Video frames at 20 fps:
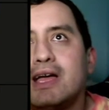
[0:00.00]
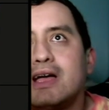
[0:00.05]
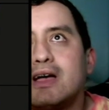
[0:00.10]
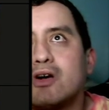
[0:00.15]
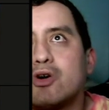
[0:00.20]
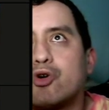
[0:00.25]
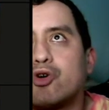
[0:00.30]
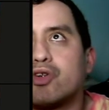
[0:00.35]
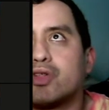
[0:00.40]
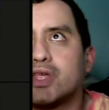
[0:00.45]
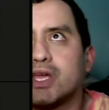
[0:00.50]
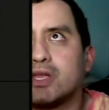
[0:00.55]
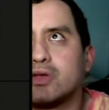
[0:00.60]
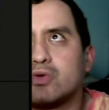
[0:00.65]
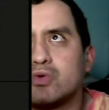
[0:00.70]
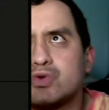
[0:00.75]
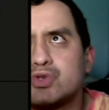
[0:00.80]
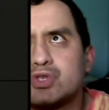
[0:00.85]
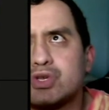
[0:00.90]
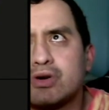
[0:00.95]
or they
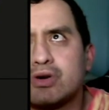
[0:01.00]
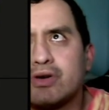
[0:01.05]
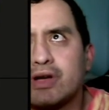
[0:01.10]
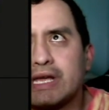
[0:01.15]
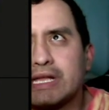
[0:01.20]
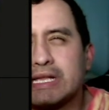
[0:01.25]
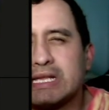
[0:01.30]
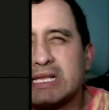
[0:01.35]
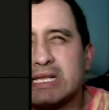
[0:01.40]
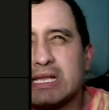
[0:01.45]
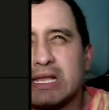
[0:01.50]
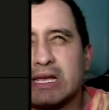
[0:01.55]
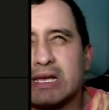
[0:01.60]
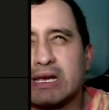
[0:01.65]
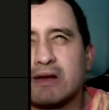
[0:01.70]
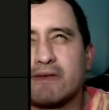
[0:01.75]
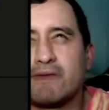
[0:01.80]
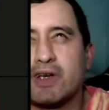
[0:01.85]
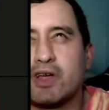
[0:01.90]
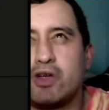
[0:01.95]
do so in like a
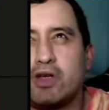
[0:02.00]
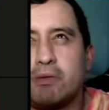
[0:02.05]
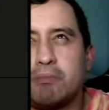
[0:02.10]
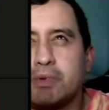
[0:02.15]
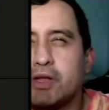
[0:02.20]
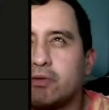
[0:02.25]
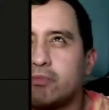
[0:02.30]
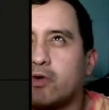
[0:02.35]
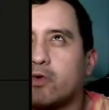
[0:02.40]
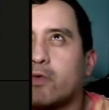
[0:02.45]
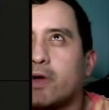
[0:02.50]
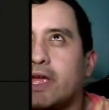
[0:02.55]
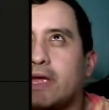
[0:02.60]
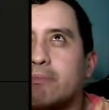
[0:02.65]
very minimal way.